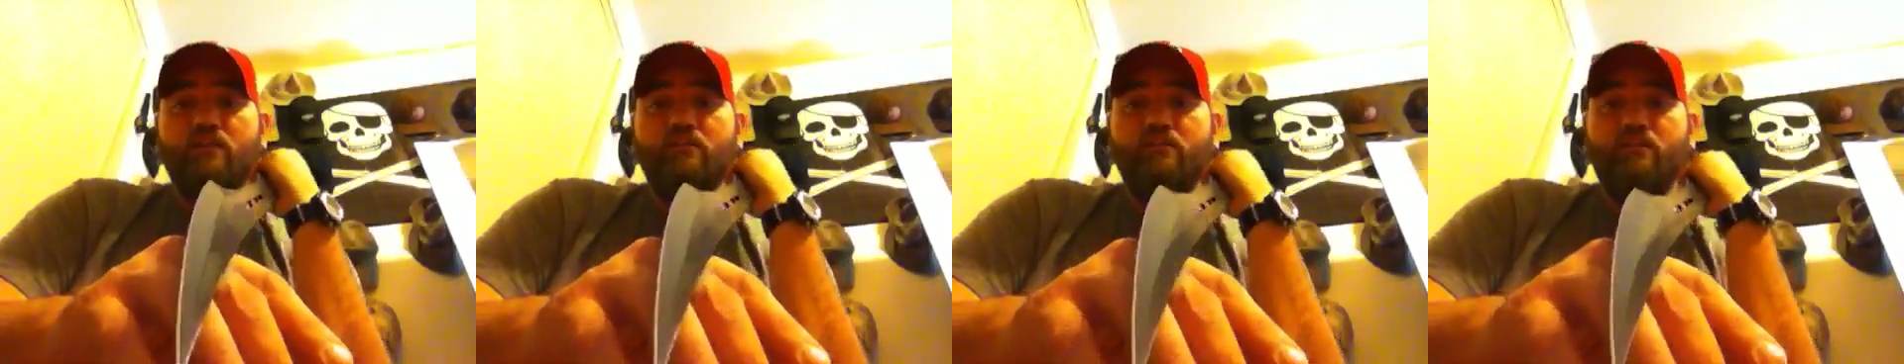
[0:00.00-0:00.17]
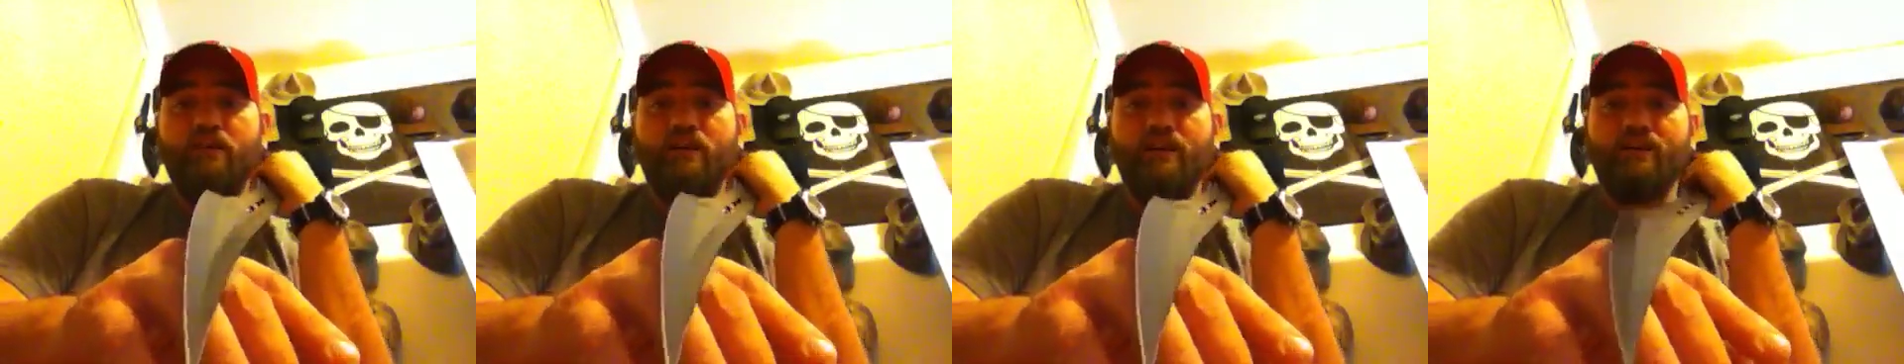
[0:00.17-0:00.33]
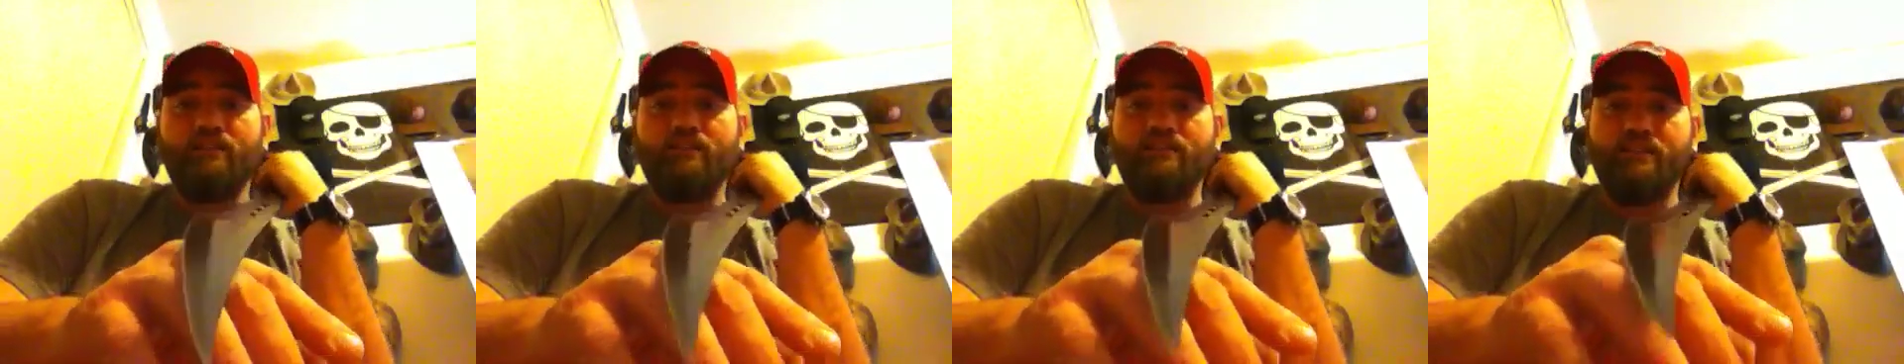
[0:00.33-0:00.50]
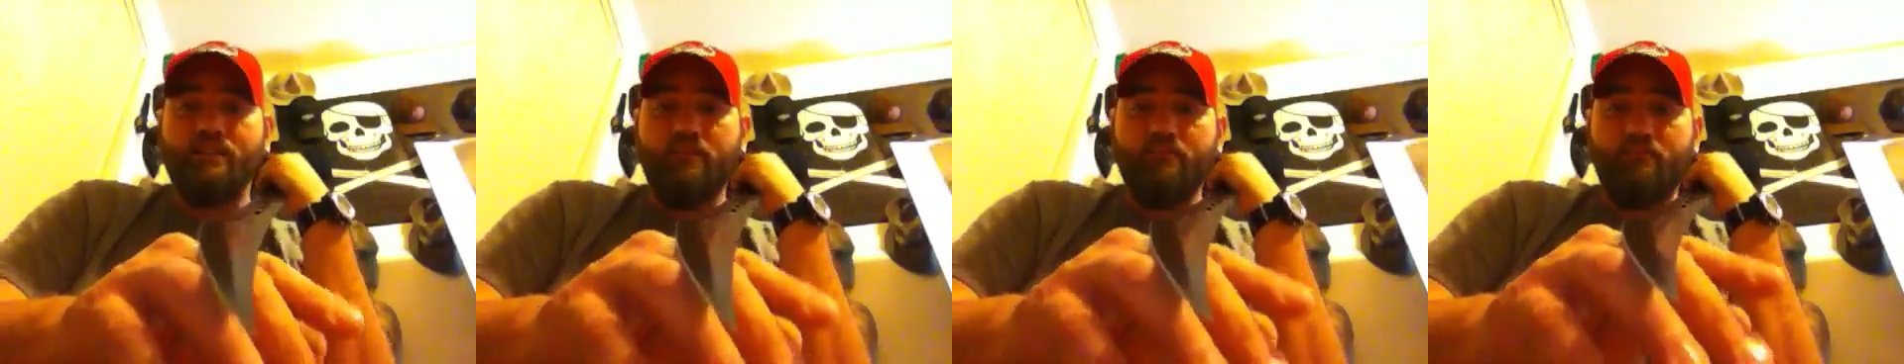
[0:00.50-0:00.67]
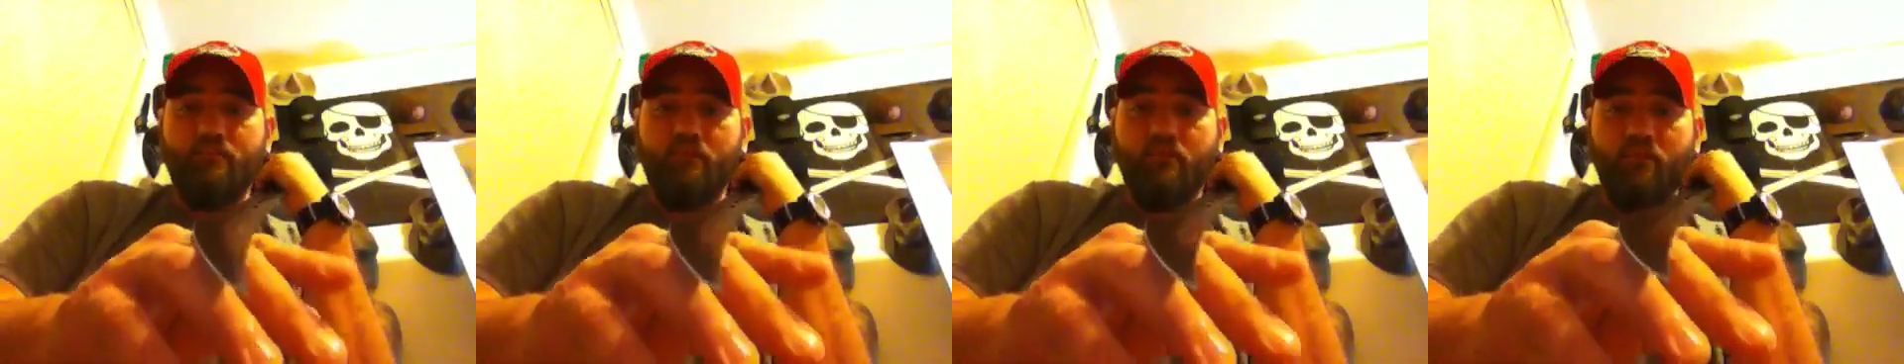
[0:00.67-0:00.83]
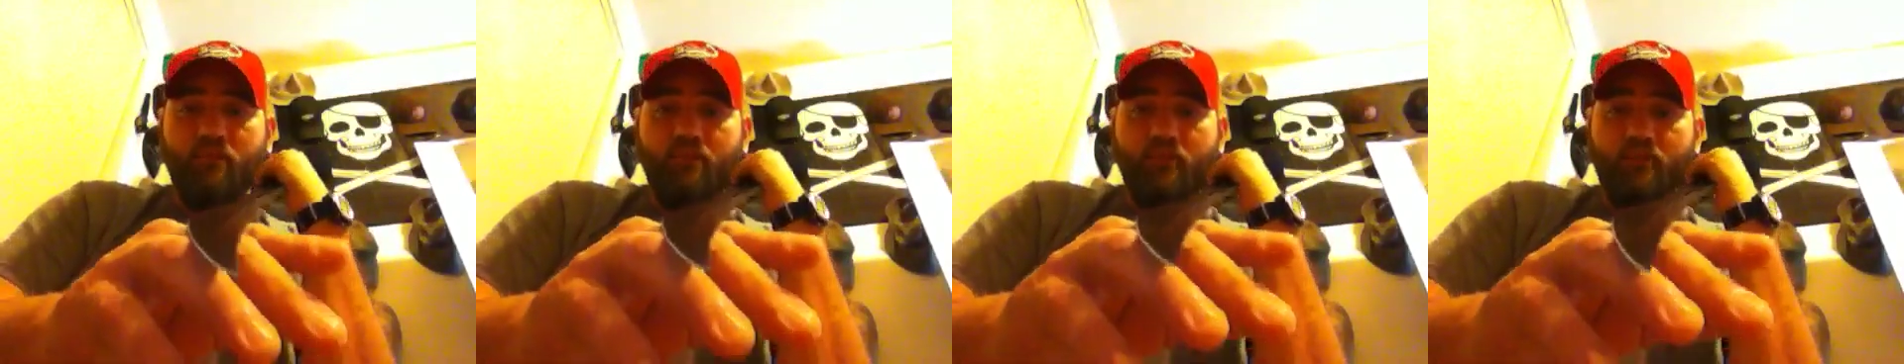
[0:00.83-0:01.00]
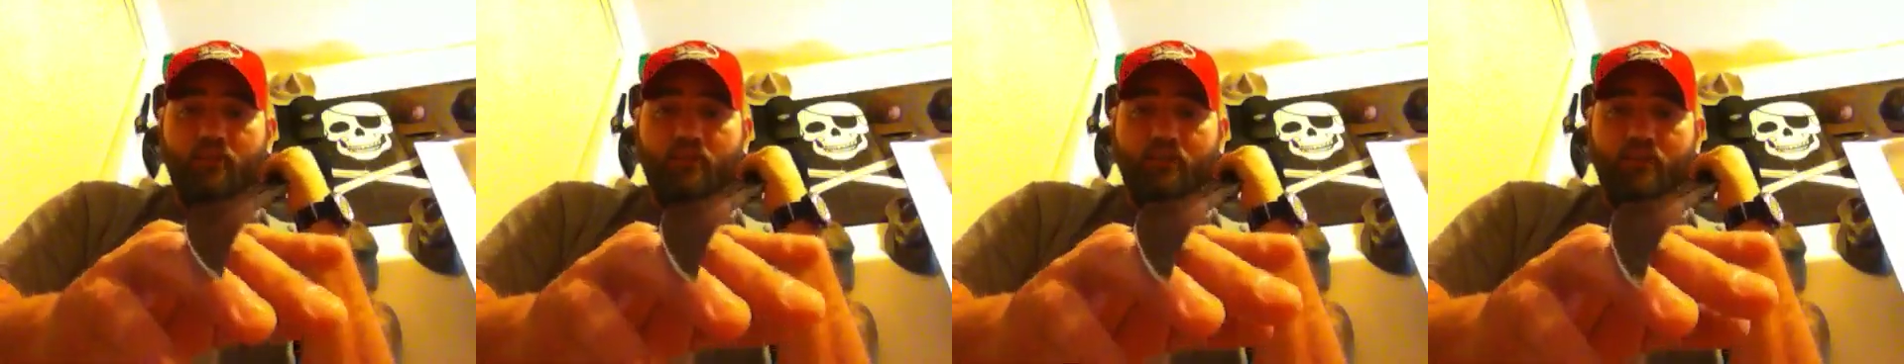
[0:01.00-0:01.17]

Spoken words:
plain and simple,